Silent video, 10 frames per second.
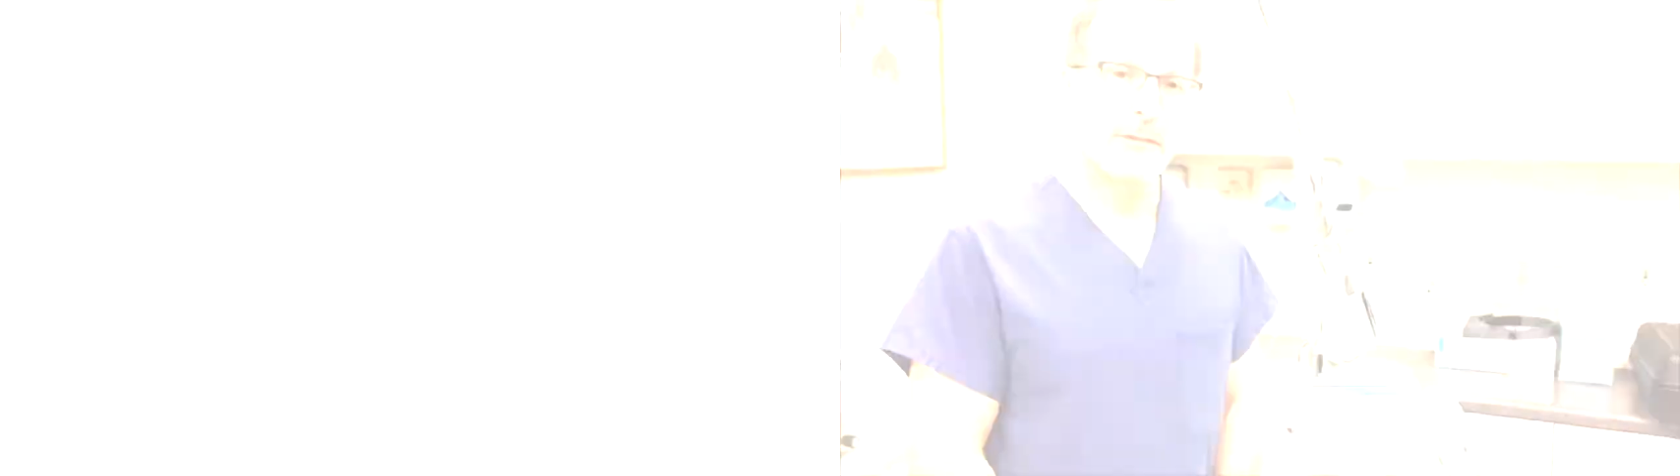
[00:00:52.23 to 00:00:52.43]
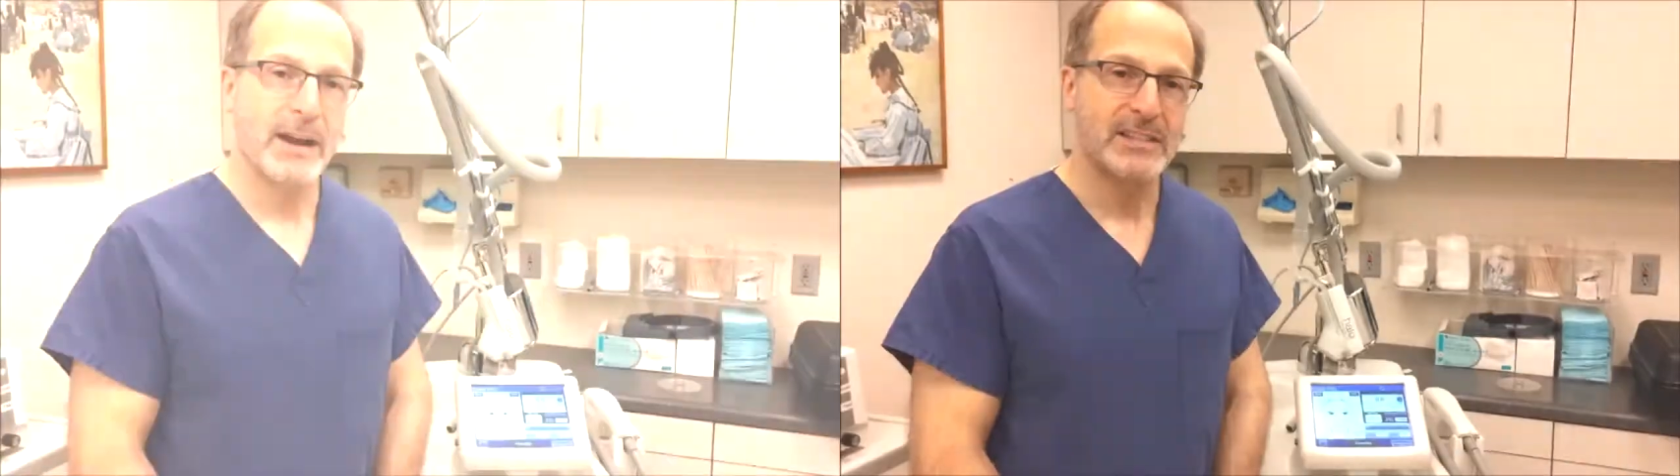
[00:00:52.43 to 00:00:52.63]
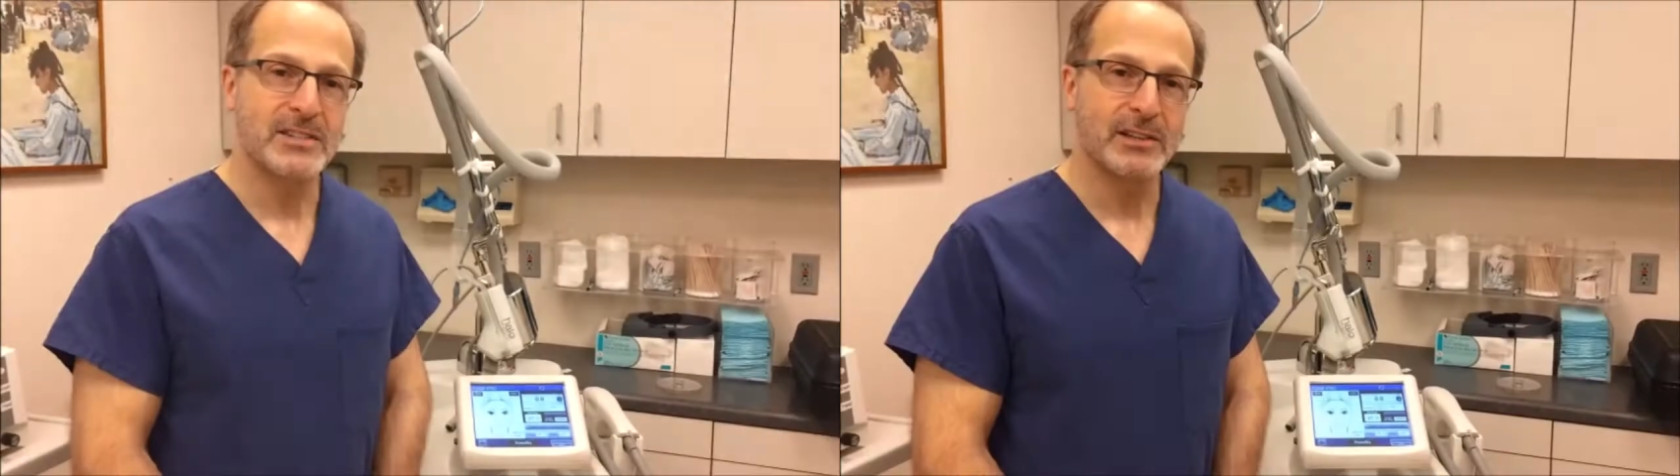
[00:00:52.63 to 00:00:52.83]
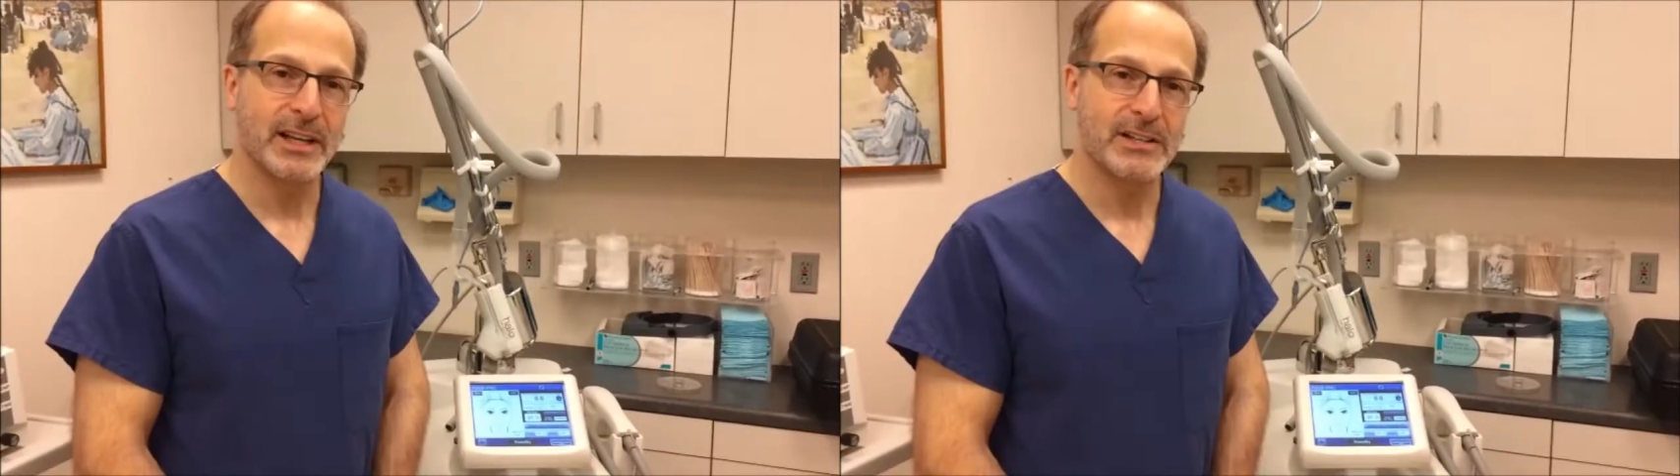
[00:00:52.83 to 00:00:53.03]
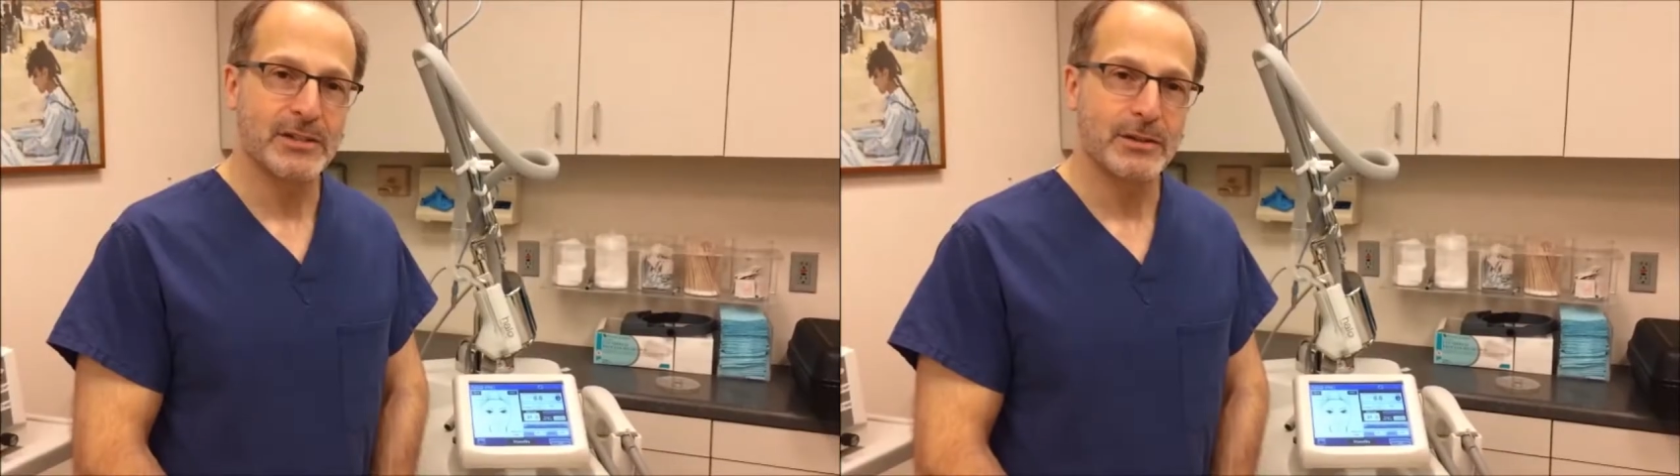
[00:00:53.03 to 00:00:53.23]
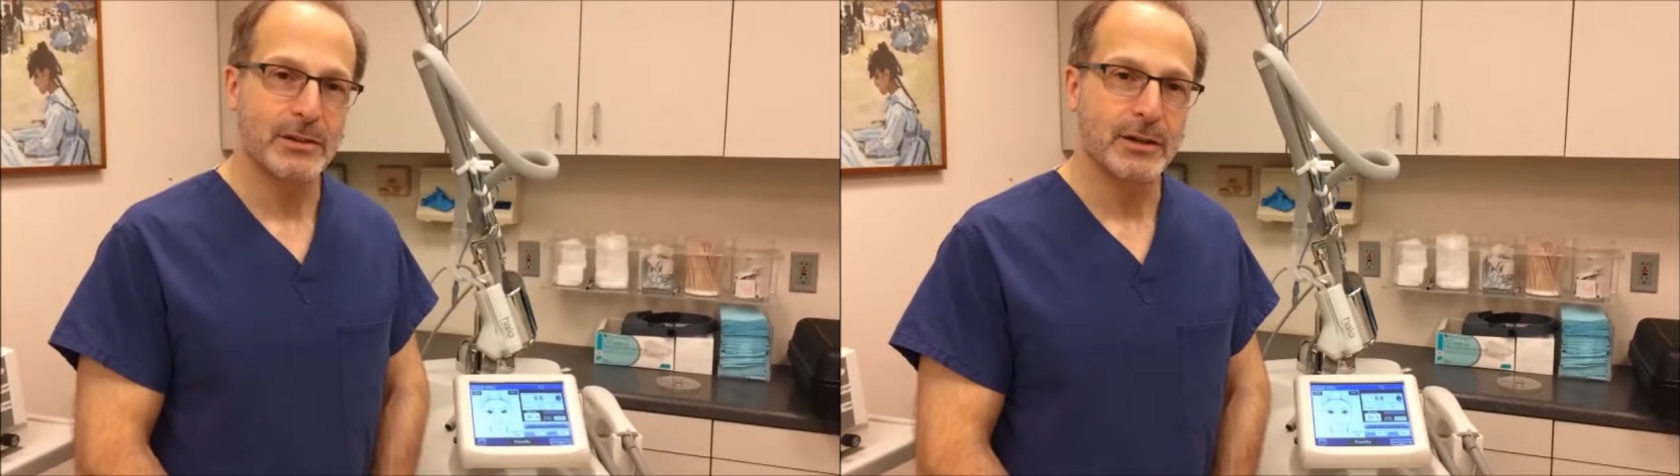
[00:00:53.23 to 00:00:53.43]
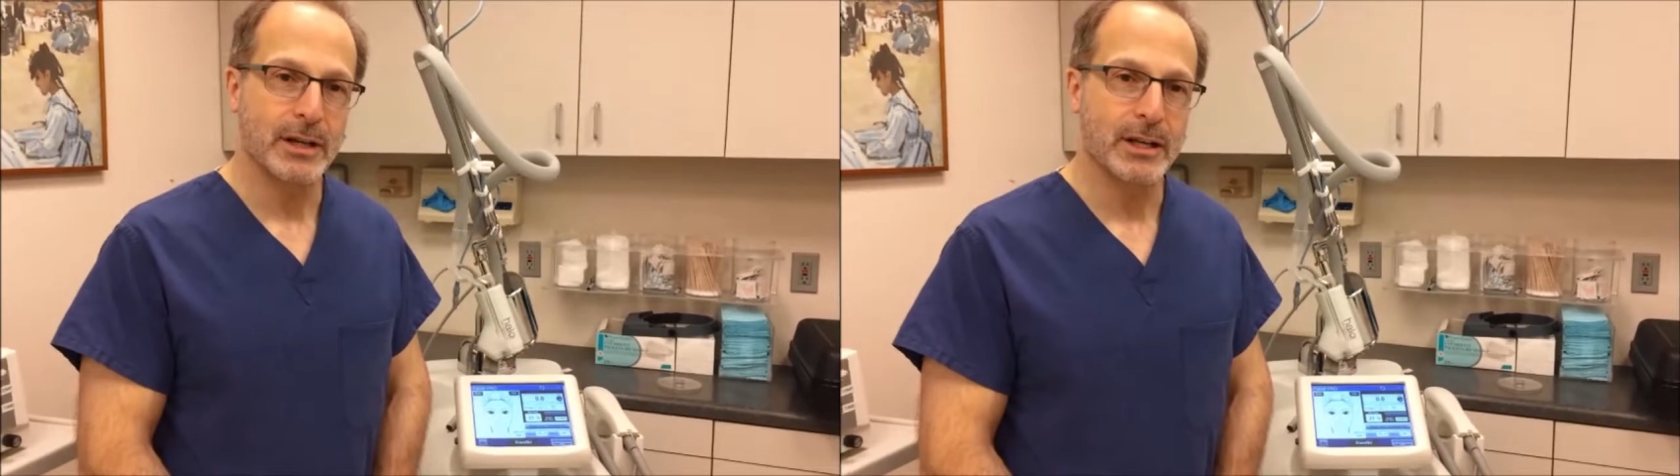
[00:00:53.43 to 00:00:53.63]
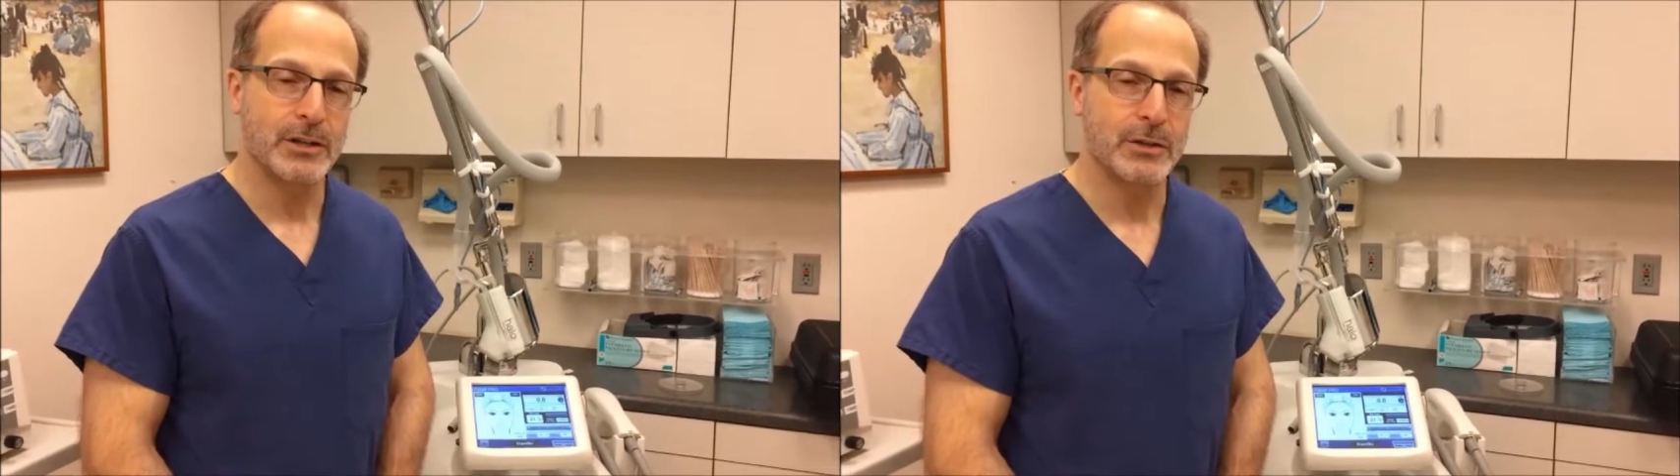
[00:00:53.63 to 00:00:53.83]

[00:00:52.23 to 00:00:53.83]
Fractional Laser can